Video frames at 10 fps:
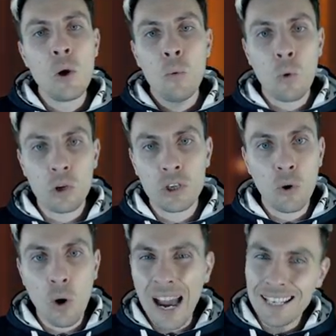what
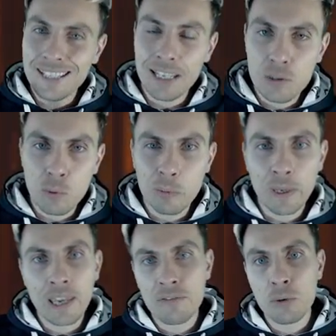your ideas would
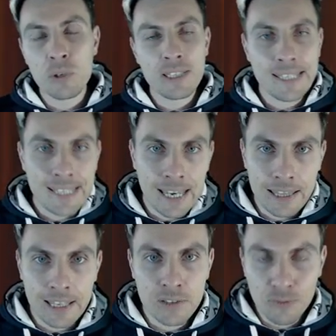be if you were to take
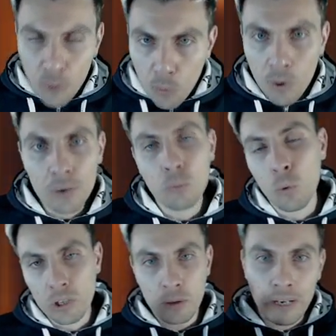this forward,
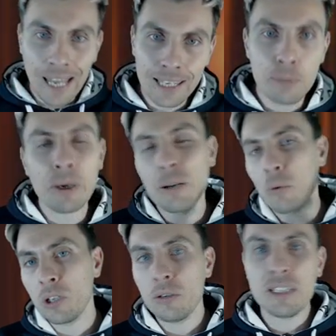what you like about it,
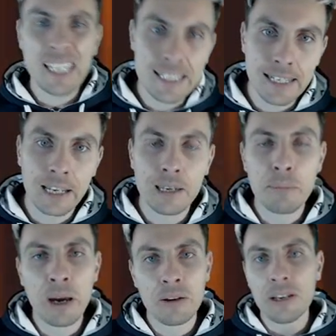what you dislike
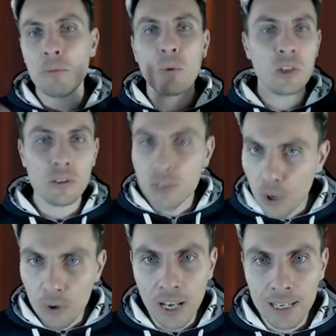about it, what you
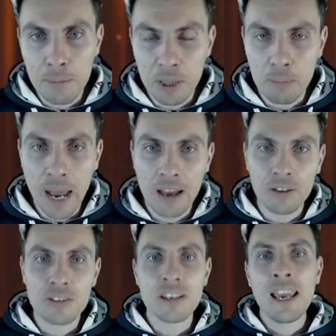don't like about the
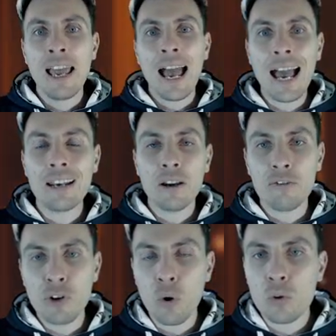battles, and of
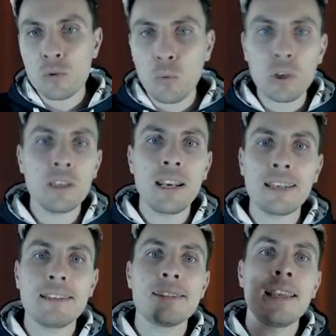course what you'd like
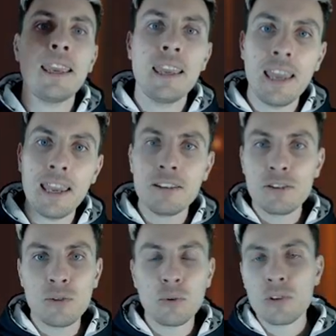to see in
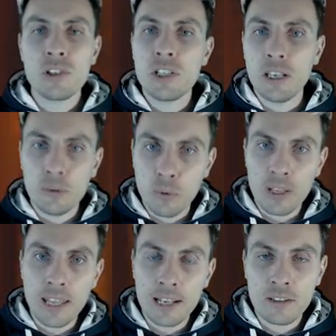Sword and Shield when
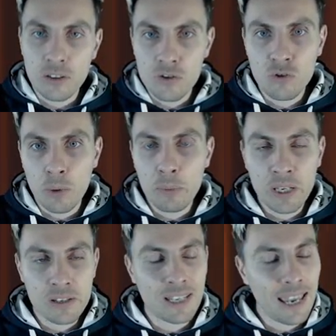that does drop
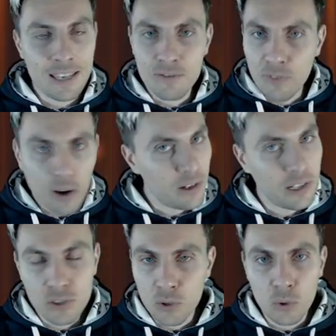because it is very
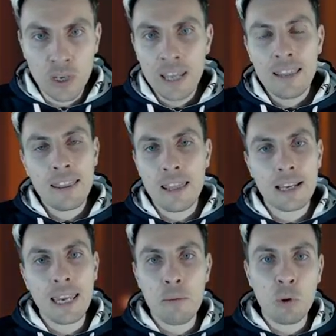soon that that
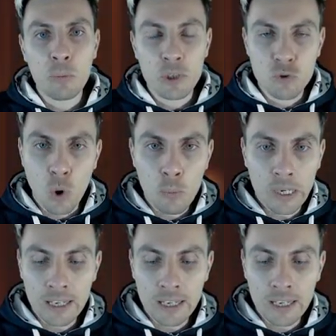game will be dropping